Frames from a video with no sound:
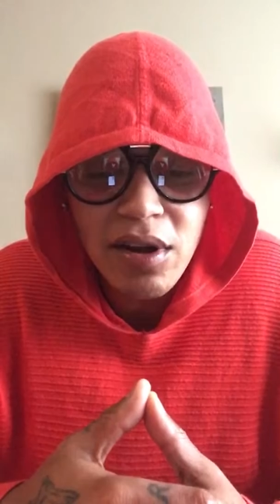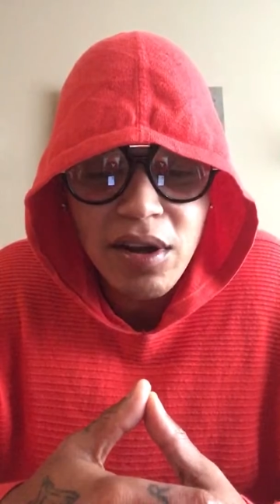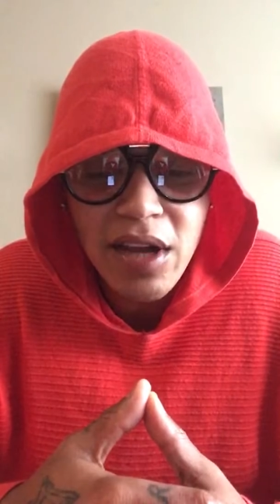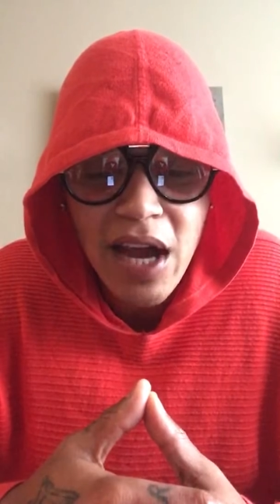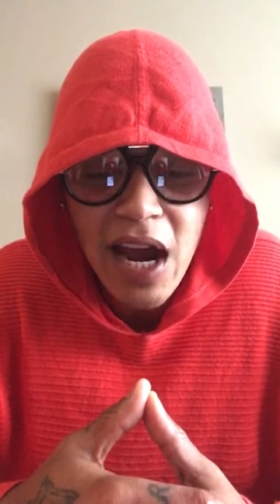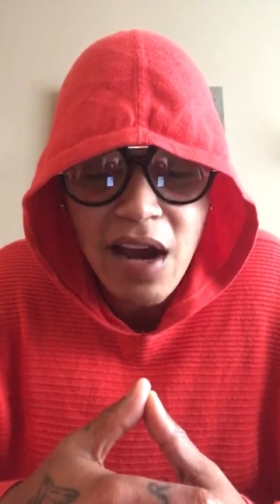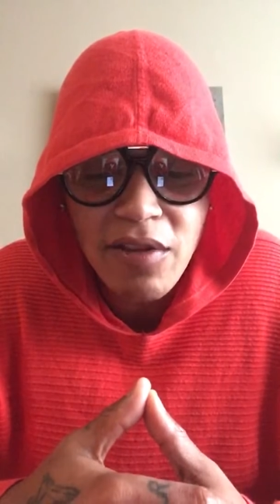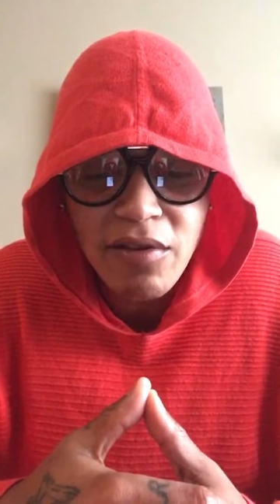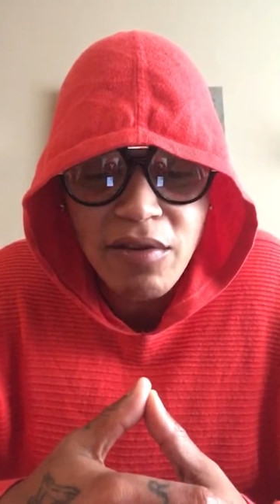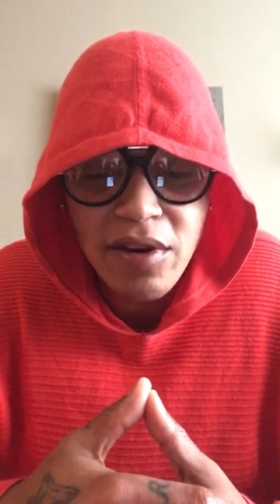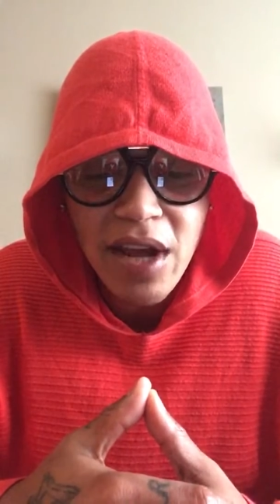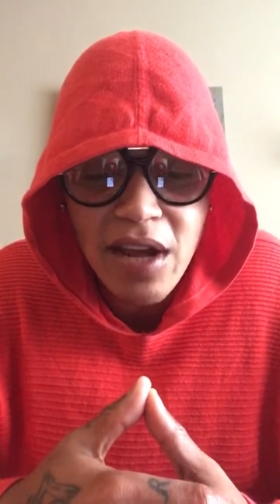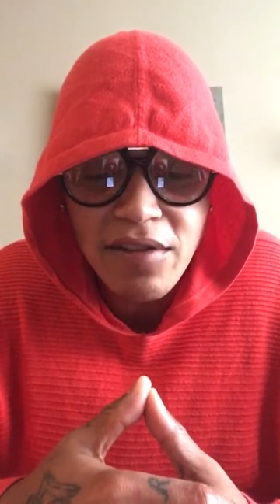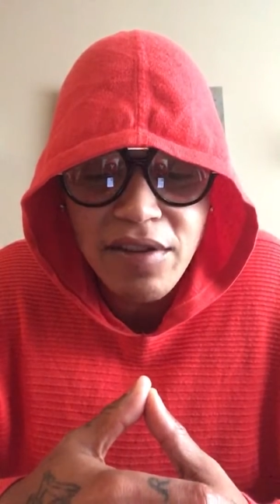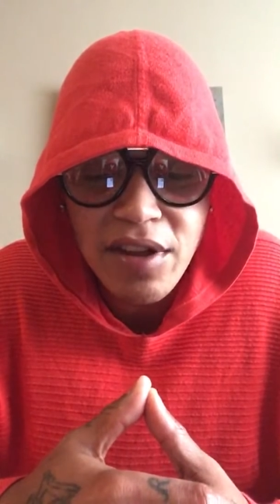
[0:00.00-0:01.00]
gathered
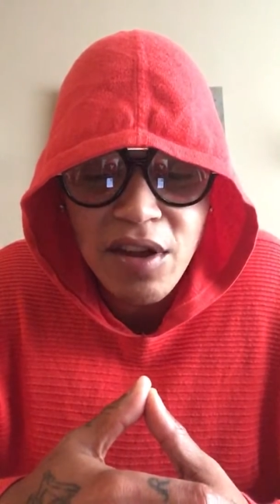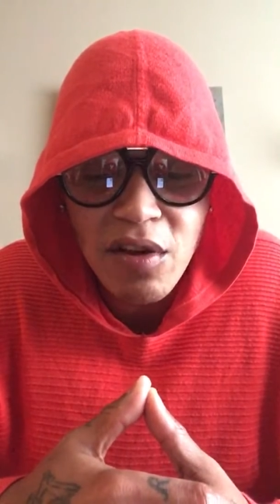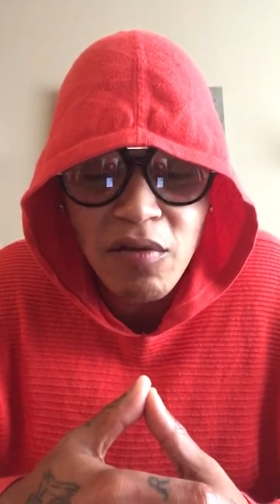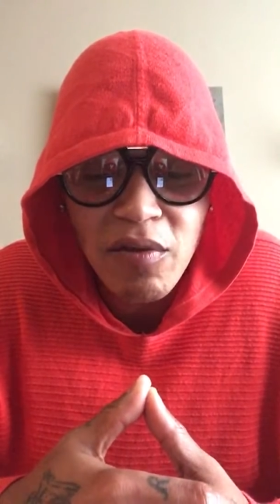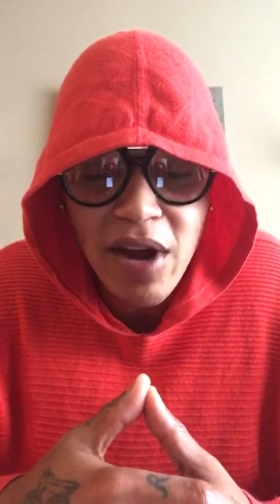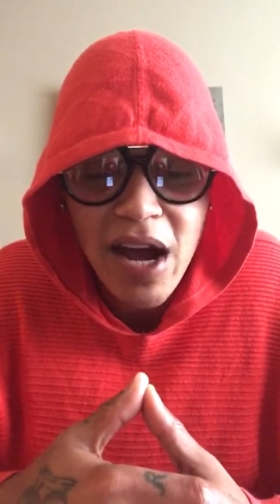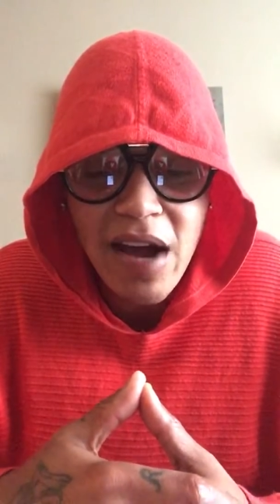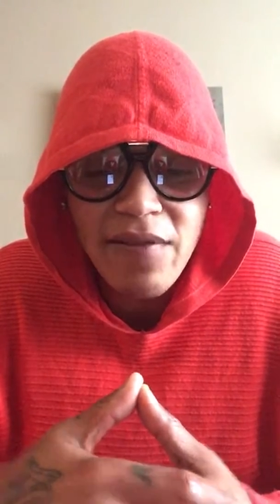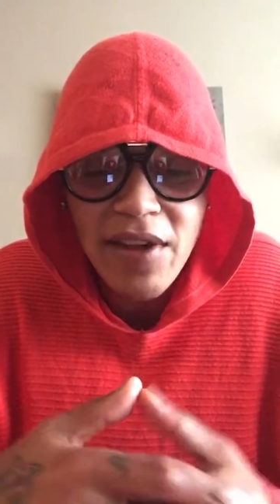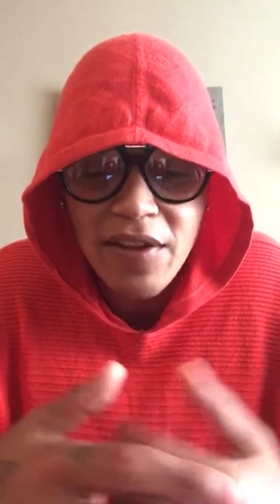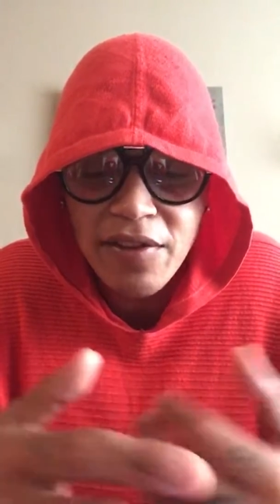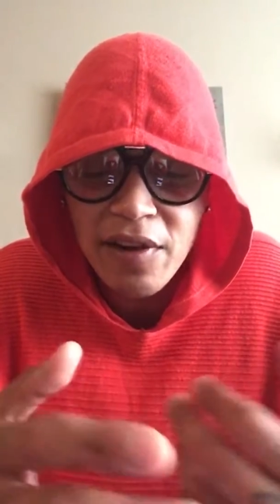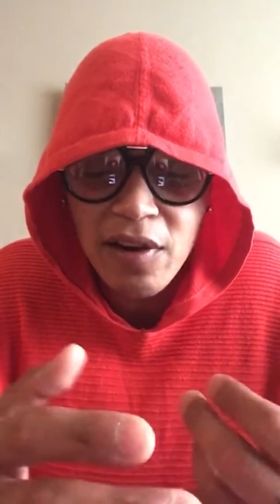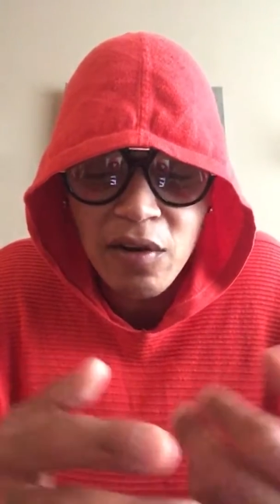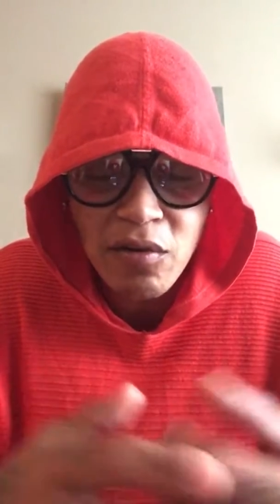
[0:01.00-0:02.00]
as he arrived at
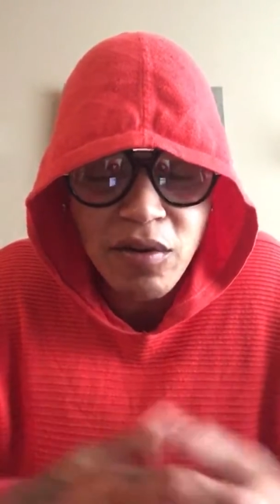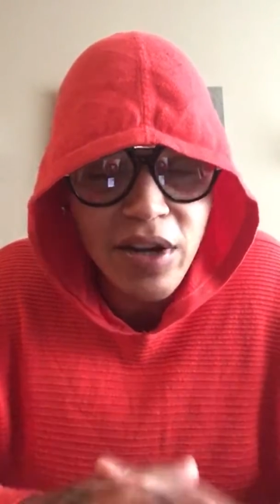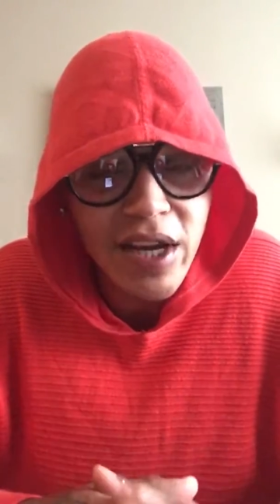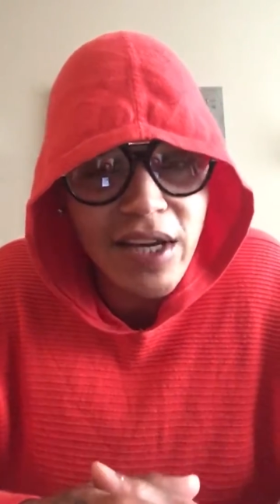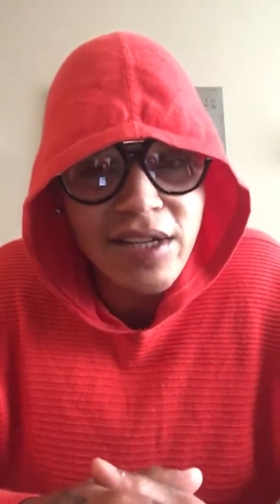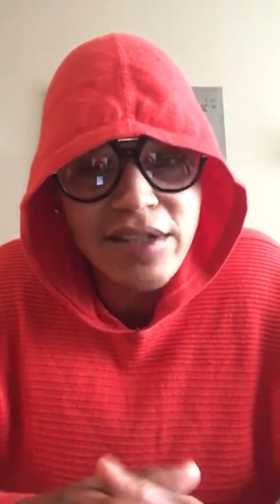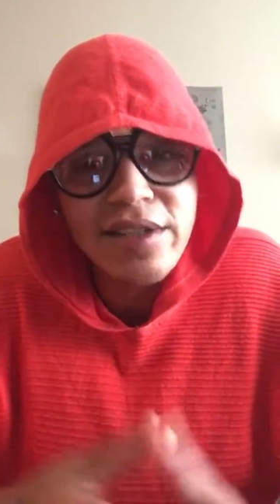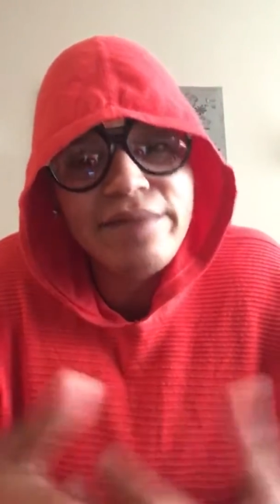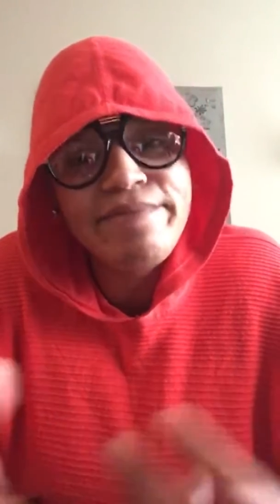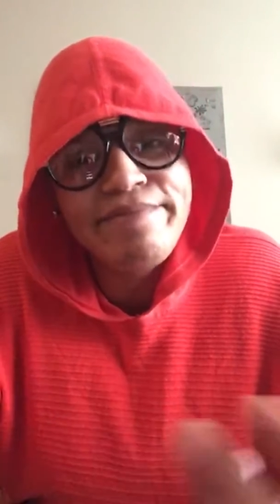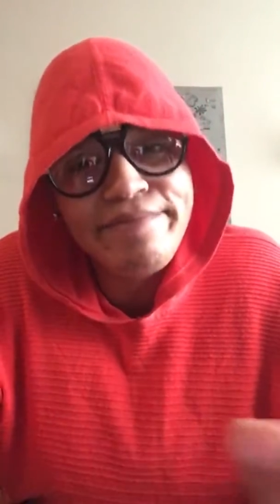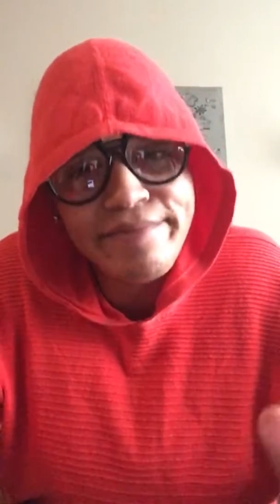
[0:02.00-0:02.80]
the location.